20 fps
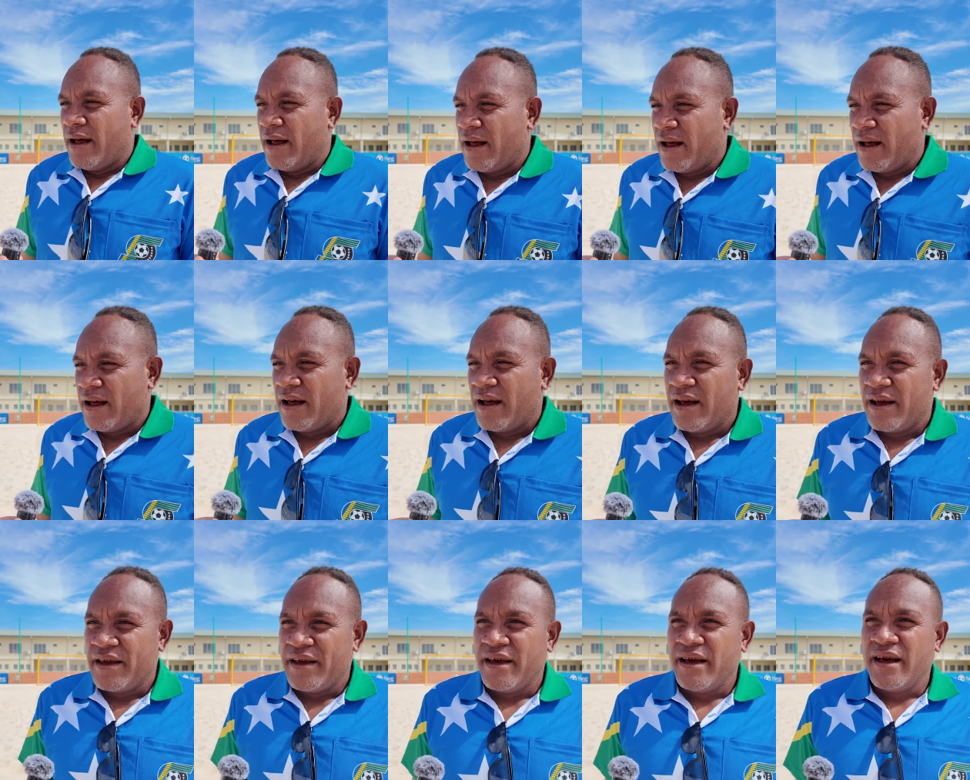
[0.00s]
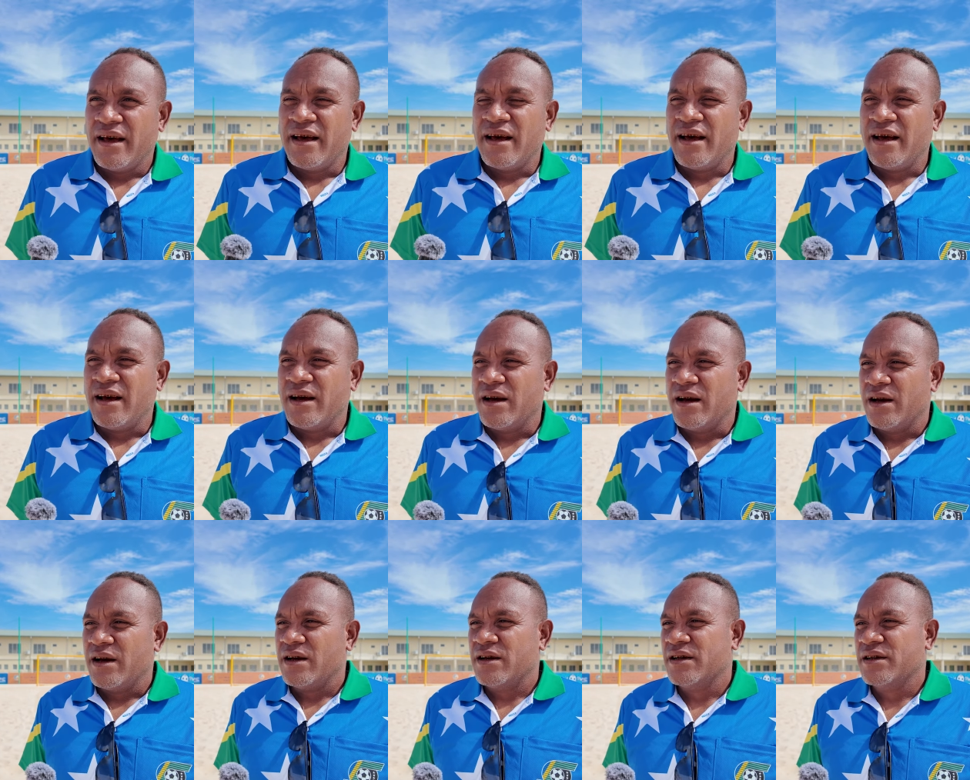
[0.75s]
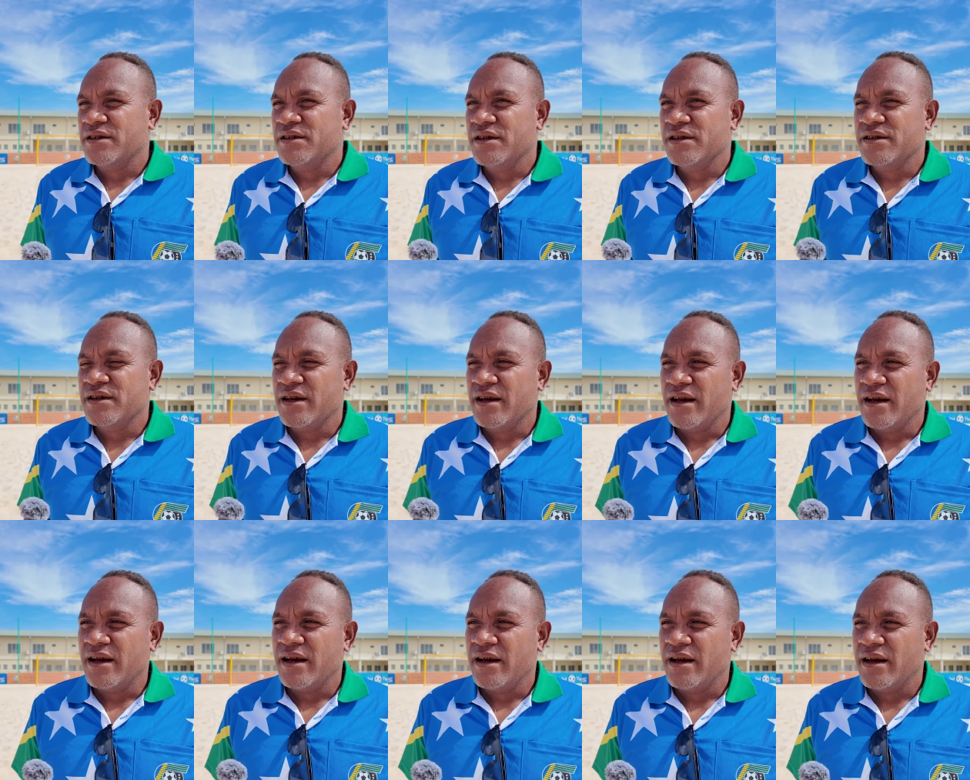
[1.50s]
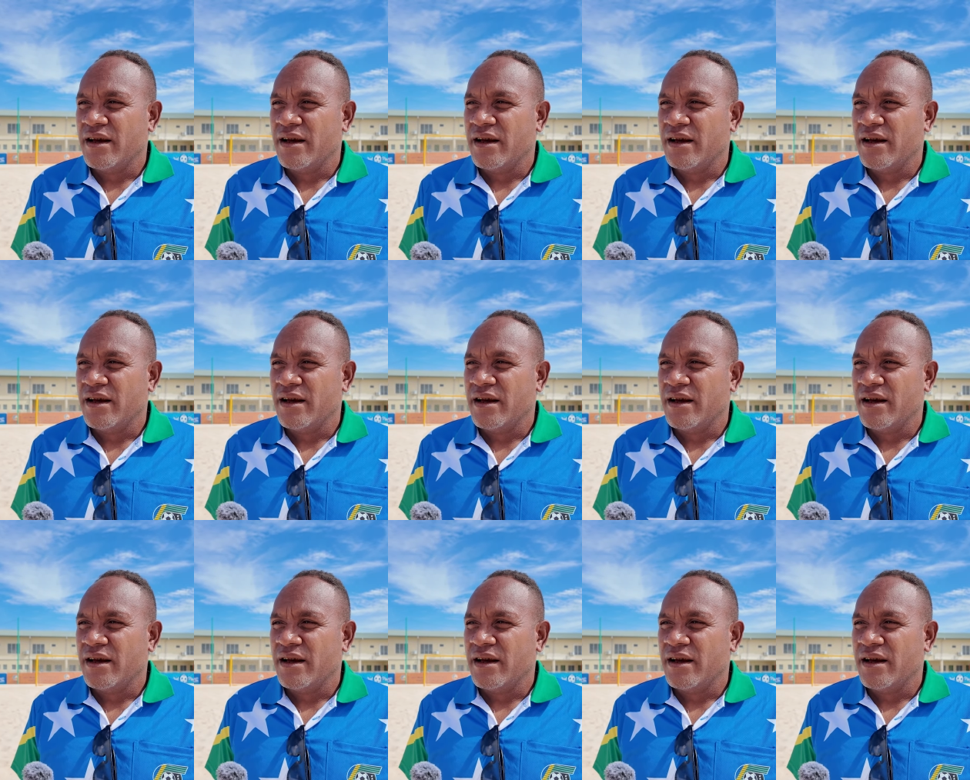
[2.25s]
Uh, yeah, just uh,